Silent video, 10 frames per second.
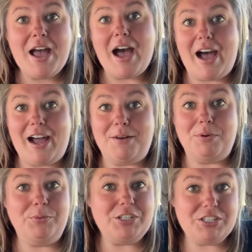
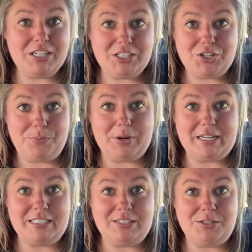but we're just gonna jump right
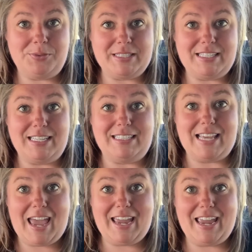into it
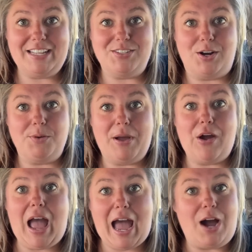today and talk
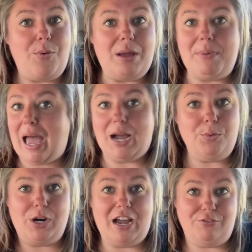about how I
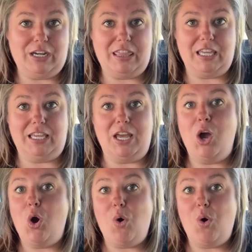power everything